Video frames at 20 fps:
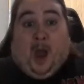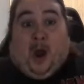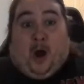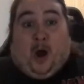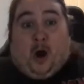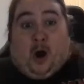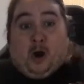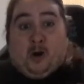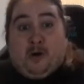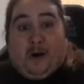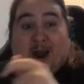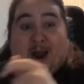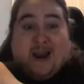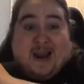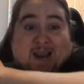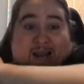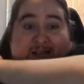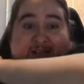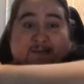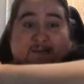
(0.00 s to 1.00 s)
All right,
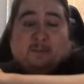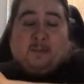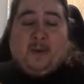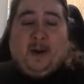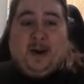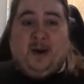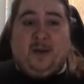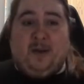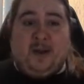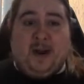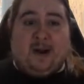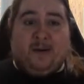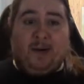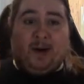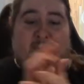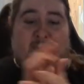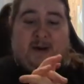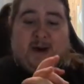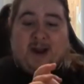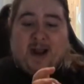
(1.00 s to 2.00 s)
my brother, how are
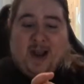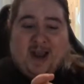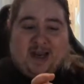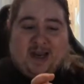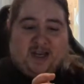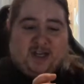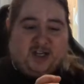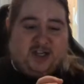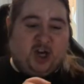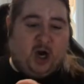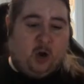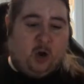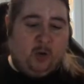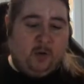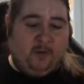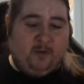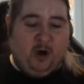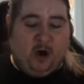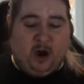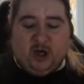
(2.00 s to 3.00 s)
you doing, guys? So
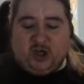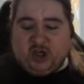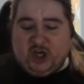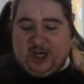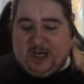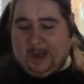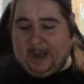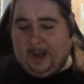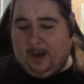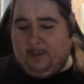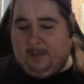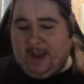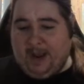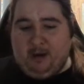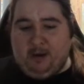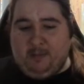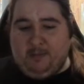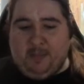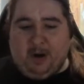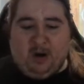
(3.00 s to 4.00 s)
we've got a cheeky little beer
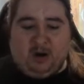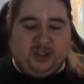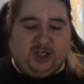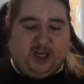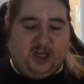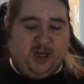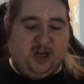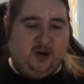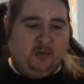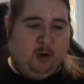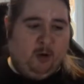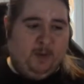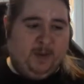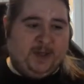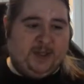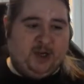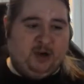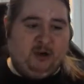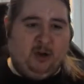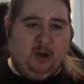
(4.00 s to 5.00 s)
unboxing. It won't be
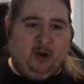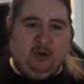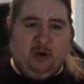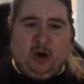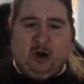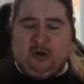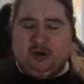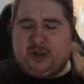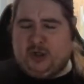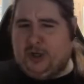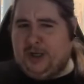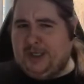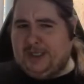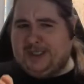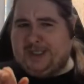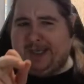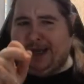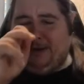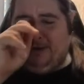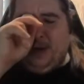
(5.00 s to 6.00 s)
too long. Also, I need
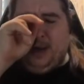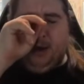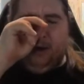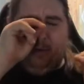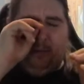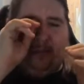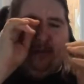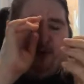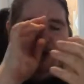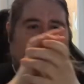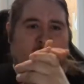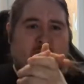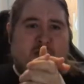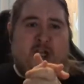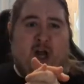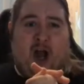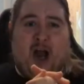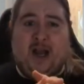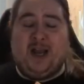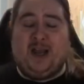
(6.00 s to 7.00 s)
to tell you before we
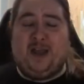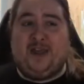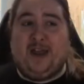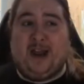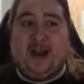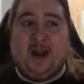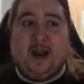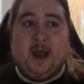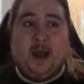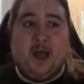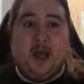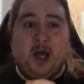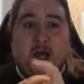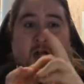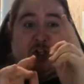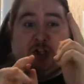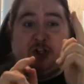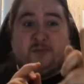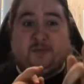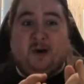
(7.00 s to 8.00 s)
start anything,
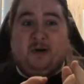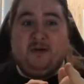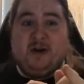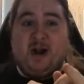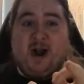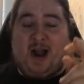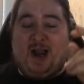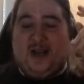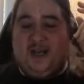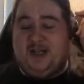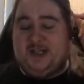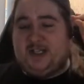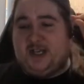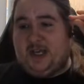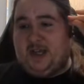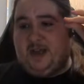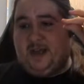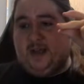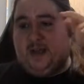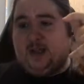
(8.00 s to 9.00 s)
tomorrow night,
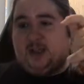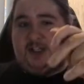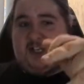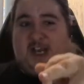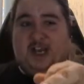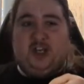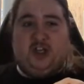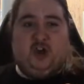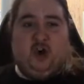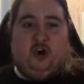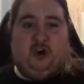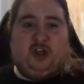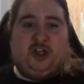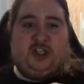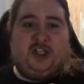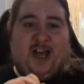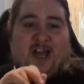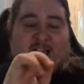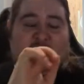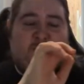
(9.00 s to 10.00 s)
St. George's
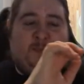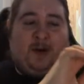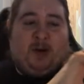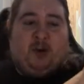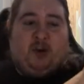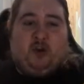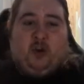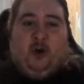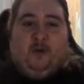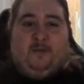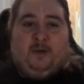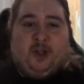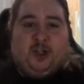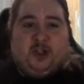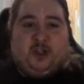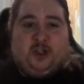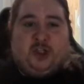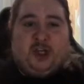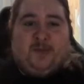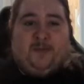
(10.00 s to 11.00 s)
Day special over on
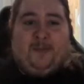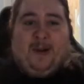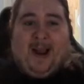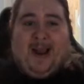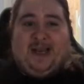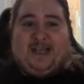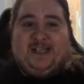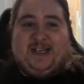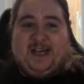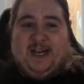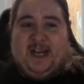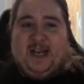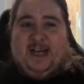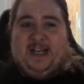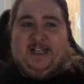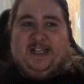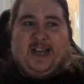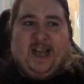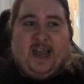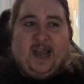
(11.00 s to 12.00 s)
Spice and
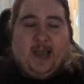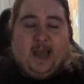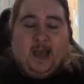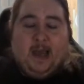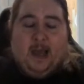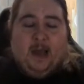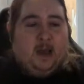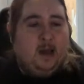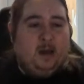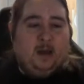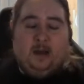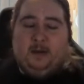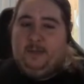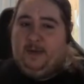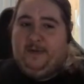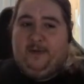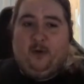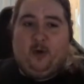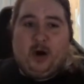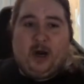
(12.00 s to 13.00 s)
Easy.
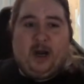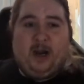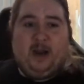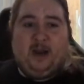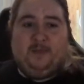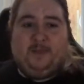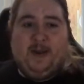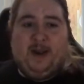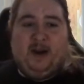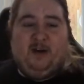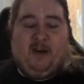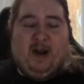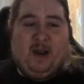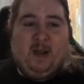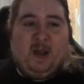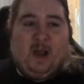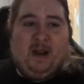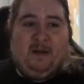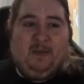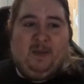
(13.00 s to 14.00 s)
It'd be a great
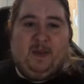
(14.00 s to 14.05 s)
laugh.